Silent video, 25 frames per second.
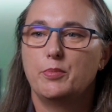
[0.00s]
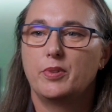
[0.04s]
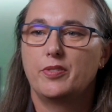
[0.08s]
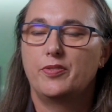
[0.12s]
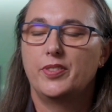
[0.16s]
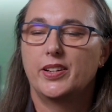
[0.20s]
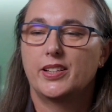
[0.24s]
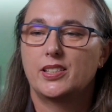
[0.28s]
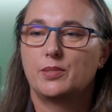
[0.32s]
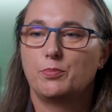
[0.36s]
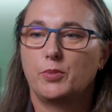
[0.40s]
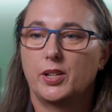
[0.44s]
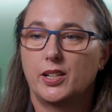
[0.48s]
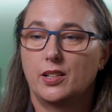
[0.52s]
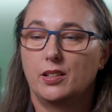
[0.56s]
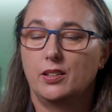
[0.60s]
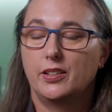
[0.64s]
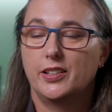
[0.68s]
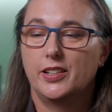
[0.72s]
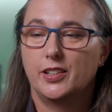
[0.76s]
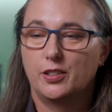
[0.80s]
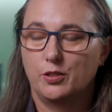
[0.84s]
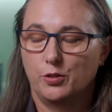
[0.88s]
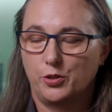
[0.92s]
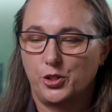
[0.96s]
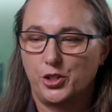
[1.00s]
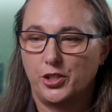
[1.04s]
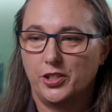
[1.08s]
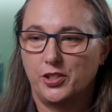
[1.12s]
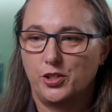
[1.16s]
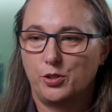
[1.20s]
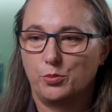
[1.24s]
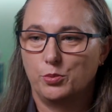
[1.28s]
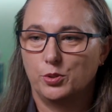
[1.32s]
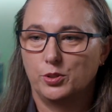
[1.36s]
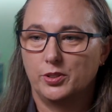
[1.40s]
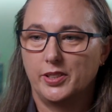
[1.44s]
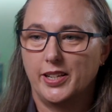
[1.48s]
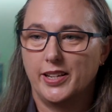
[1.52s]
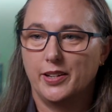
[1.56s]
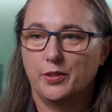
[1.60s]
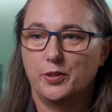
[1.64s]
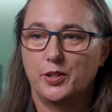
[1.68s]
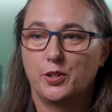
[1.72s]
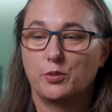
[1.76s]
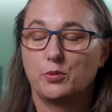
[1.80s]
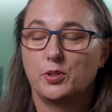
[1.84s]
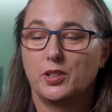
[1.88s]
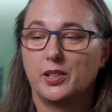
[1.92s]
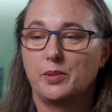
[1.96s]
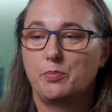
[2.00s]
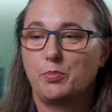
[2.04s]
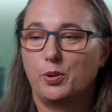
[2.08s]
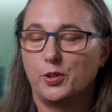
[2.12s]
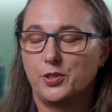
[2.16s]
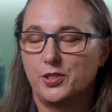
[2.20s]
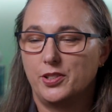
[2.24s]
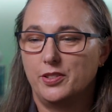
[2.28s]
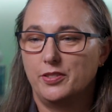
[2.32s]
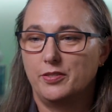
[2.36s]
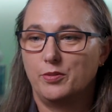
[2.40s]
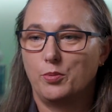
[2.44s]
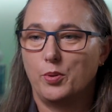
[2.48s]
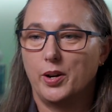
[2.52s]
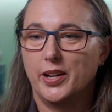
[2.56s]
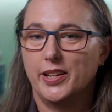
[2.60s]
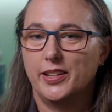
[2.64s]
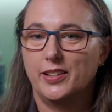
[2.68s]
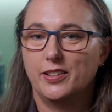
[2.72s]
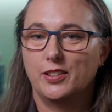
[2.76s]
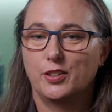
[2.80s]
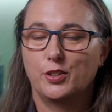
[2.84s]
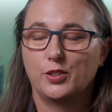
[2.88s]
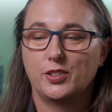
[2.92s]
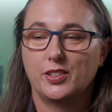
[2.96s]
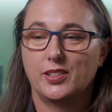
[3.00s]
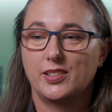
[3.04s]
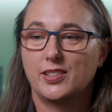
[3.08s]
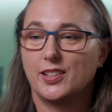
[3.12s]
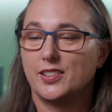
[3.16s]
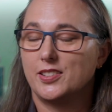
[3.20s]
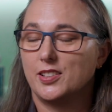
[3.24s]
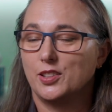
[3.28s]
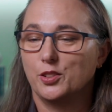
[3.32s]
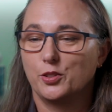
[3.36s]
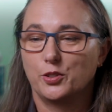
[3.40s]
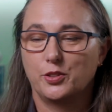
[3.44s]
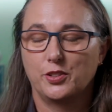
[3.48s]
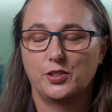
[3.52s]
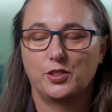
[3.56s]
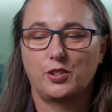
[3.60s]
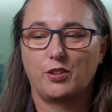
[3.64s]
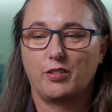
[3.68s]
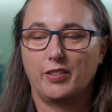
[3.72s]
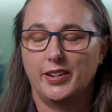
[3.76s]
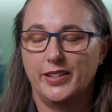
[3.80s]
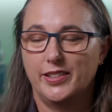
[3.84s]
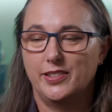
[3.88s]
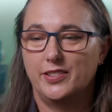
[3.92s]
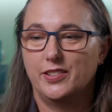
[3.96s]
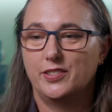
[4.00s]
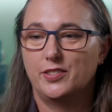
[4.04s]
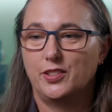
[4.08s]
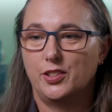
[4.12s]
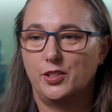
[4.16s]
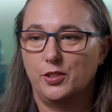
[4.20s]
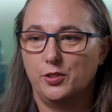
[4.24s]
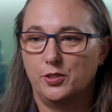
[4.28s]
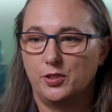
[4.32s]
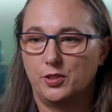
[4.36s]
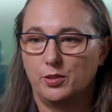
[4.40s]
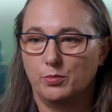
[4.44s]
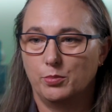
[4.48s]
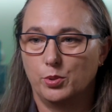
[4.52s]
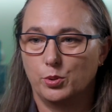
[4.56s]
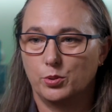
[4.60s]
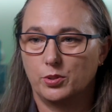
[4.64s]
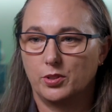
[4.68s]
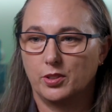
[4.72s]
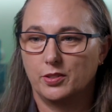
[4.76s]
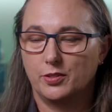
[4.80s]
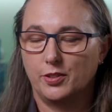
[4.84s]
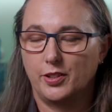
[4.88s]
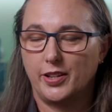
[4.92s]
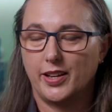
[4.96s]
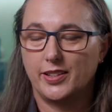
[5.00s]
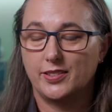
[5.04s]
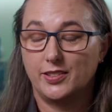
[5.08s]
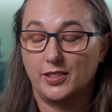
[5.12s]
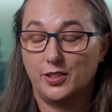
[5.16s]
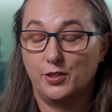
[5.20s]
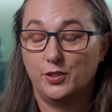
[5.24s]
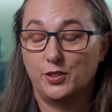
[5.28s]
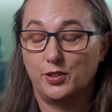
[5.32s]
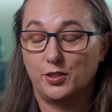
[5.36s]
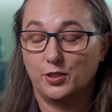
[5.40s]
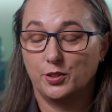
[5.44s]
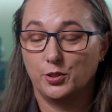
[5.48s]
affects my clinical schedule now in a really positive way because it doesn't look as crazy as it used to